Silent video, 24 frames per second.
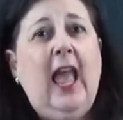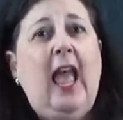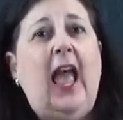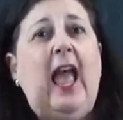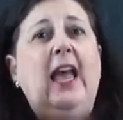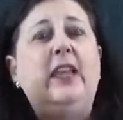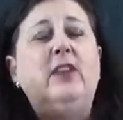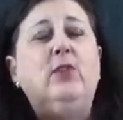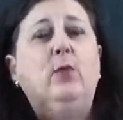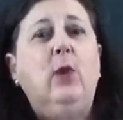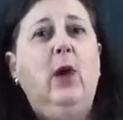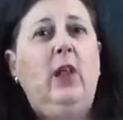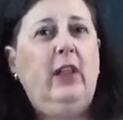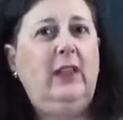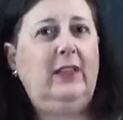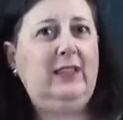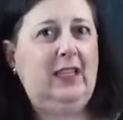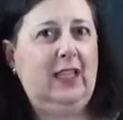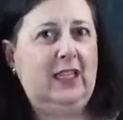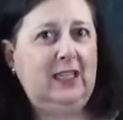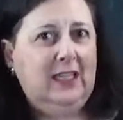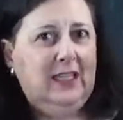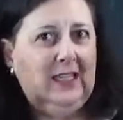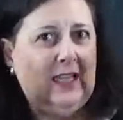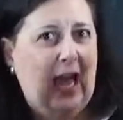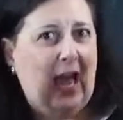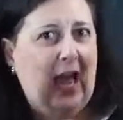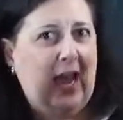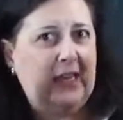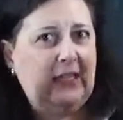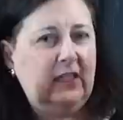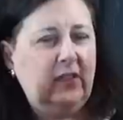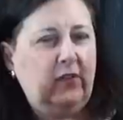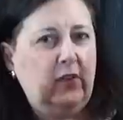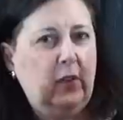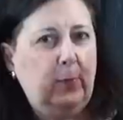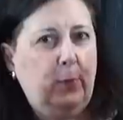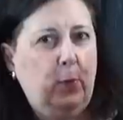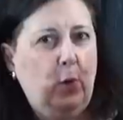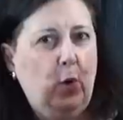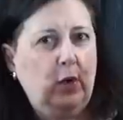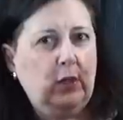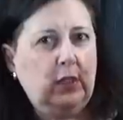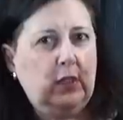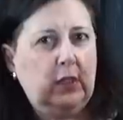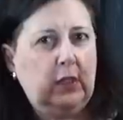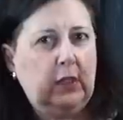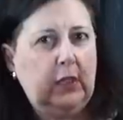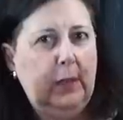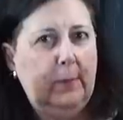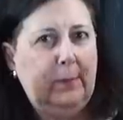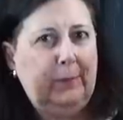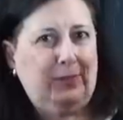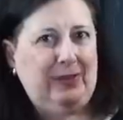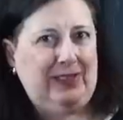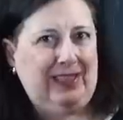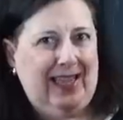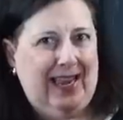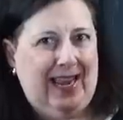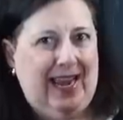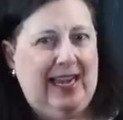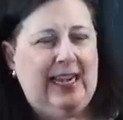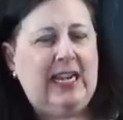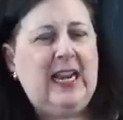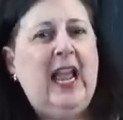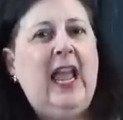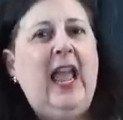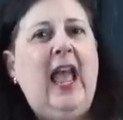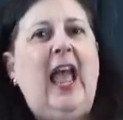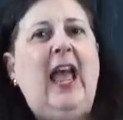as well as the size of the porcelain plate,